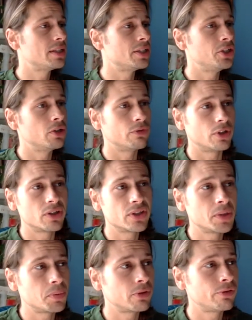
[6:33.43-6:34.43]
and
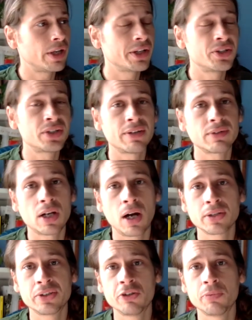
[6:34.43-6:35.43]
university professors I've
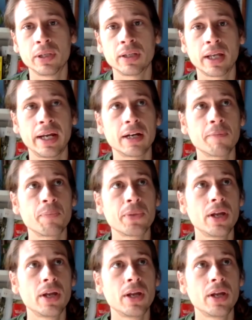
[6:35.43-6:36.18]
talked to have been like